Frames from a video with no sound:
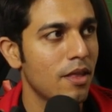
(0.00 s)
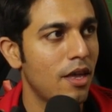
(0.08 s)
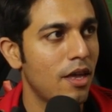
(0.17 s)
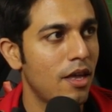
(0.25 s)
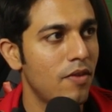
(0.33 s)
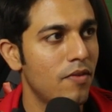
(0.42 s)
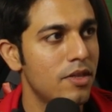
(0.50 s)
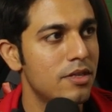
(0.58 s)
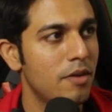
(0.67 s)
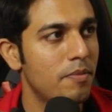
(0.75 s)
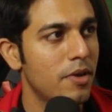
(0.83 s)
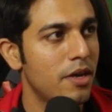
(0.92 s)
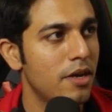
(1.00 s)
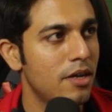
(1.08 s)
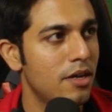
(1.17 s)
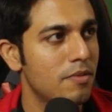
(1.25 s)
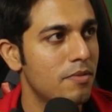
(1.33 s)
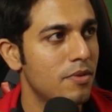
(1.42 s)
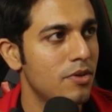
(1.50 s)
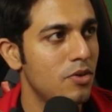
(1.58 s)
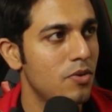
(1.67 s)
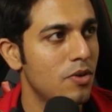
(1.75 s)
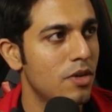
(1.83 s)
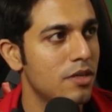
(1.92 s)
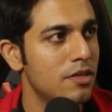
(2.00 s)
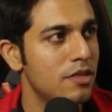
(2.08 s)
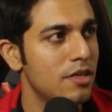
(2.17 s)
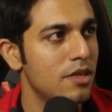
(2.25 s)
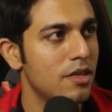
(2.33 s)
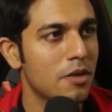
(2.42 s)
And once I pick it up, you can see